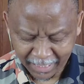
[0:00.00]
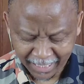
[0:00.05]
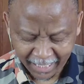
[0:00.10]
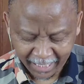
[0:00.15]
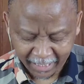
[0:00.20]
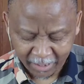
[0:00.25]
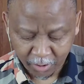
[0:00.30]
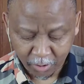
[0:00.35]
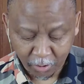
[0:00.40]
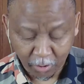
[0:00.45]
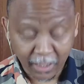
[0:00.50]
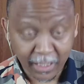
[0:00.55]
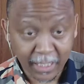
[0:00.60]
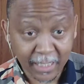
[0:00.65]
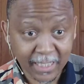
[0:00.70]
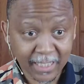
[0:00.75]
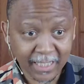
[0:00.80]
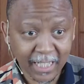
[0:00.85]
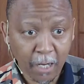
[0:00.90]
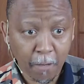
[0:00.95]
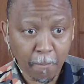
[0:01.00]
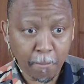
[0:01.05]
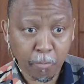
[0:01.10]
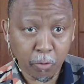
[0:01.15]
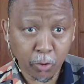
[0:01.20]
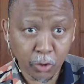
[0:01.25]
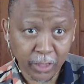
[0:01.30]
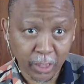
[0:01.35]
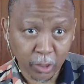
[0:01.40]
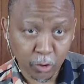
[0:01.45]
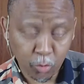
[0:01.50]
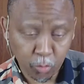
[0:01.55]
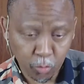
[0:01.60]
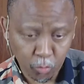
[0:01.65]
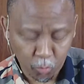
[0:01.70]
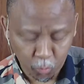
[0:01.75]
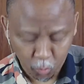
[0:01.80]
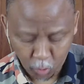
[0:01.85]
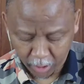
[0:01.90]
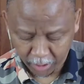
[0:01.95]
And so let's now put the two
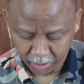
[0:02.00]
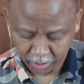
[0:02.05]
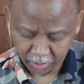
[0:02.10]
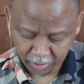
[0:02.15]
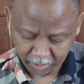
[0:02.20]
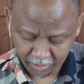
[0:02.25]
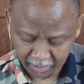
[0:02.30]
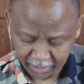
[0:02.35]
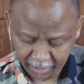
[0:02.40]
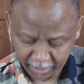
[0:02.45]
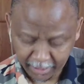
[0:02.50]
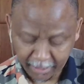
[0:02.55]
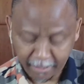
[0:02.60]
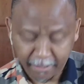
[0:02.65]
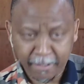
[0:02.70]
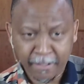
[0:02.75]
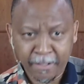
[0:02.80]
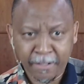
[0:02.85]
words together.